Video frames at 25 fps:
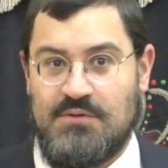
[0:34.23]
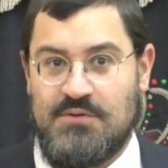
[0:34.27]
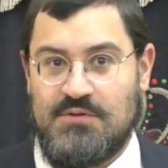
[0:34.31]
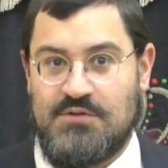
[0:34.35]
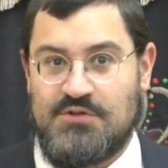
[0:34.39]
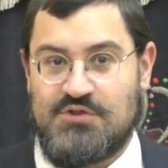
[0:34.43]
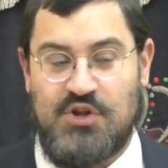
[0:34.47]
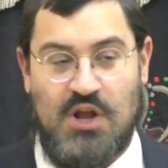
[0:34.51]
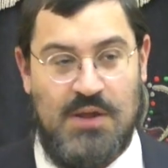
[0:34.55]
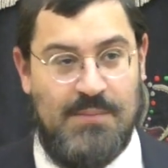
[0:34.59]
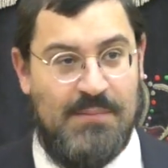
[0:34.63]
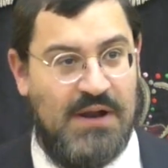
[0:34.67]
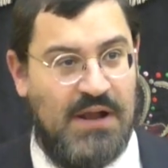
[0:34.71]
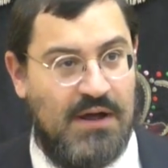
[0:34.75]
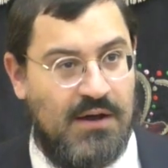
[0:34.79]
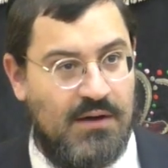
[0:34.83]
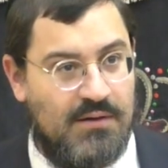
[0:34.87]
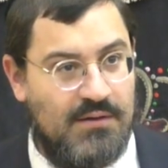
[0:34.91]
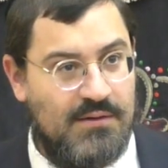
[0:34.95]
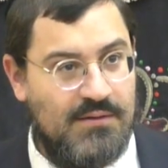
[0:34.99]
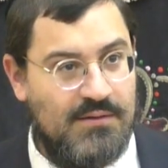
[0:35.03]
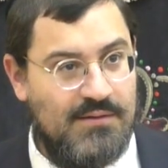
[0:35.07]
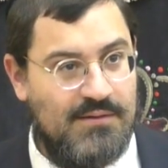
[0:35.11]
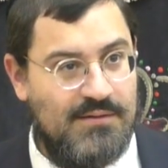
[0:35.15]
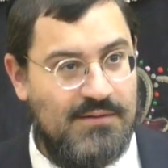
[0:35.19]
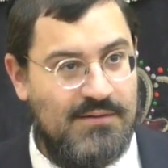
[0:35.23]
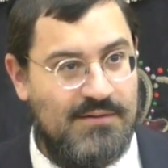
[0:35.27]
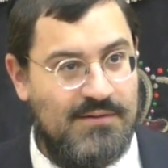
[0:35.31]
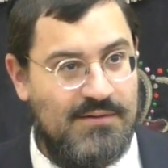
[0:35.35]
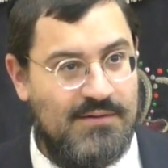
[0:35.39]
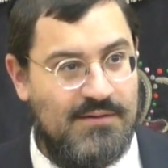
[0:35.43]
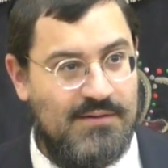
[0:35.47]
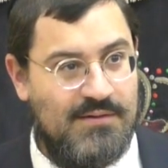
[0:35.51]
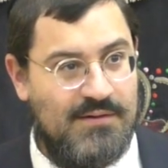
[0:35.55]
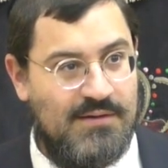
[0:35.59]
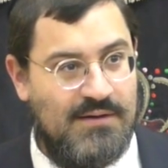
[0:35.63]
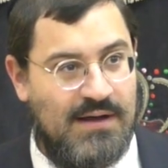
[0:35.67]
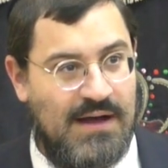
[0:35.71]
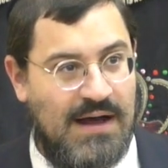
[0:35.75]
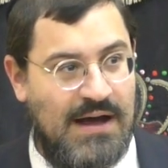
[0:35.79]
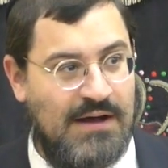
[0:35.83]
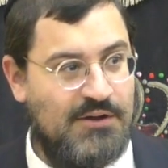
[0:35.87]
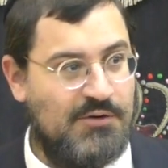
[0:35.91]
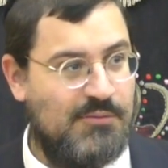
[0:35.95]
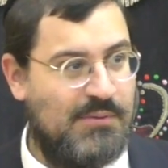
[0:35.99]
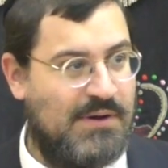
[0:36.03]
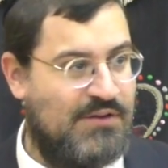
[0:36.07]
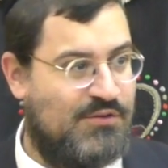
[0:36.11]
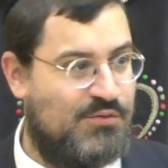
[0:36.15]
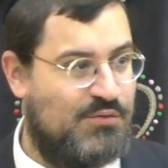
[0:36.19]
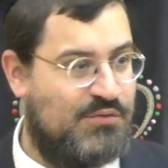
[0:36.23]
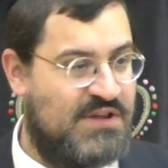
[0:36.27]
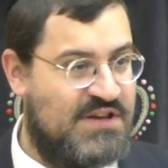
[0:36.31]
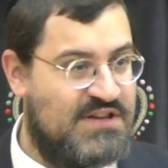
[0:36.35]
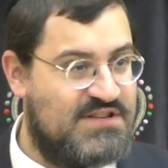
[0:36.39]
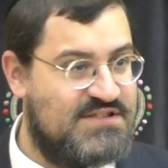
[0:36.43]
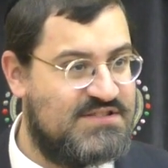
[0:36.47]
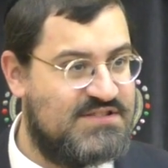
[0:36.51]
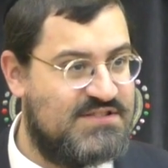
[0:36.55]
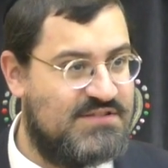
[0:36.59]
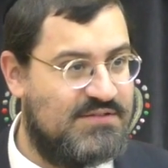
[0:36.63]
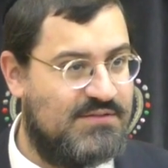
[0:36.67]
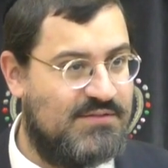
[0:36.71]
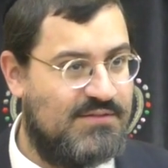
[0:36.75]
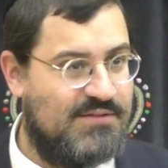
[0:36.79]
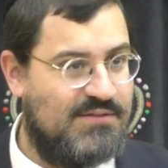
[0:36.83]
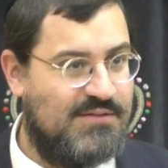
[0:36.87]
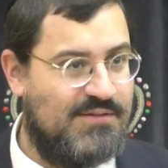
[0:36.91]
Shleimela, how do I do this?